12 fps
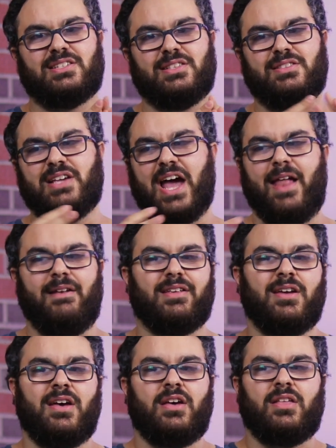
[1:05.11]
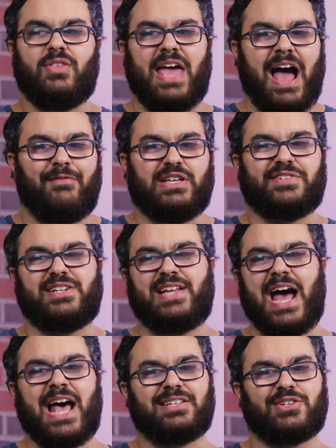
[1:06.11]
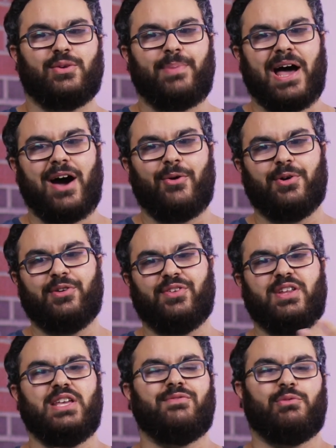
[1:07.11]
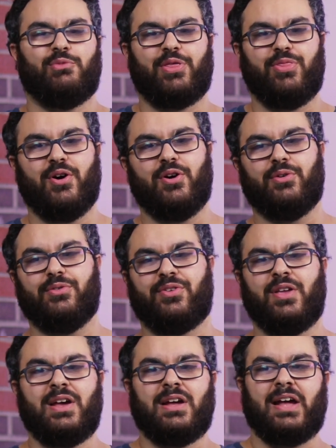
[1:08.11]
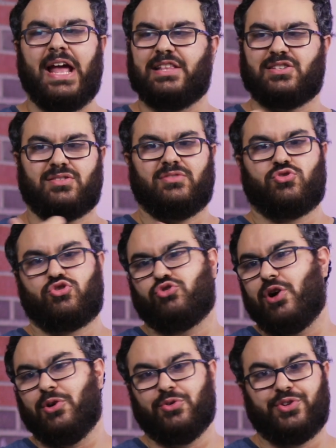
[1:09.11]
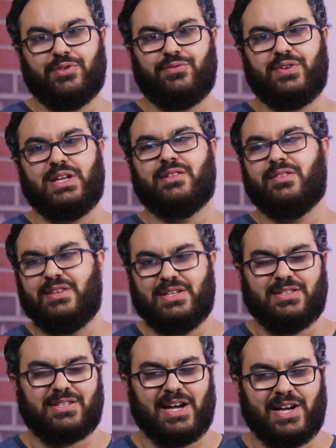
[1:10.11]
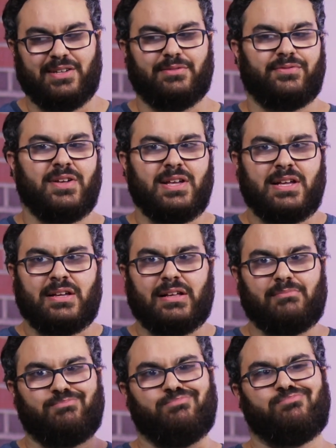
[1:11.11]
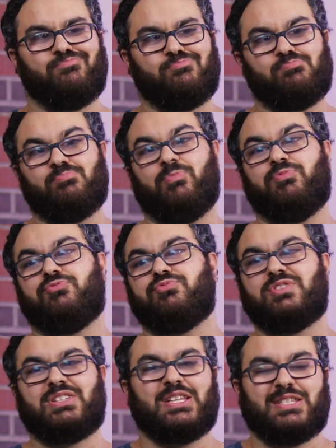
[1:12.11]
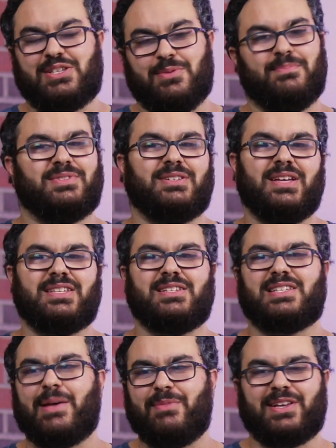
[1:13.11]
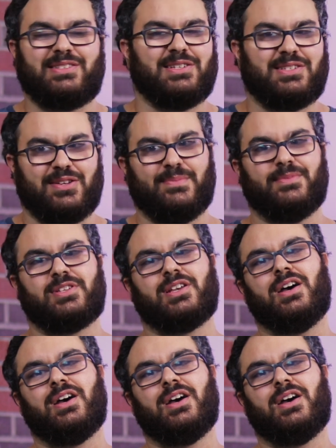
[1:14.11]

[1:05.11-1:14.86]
In the end, they have these fantastical powers, and even with those, it's a struggle to defeat these kind of systems and systemic systems.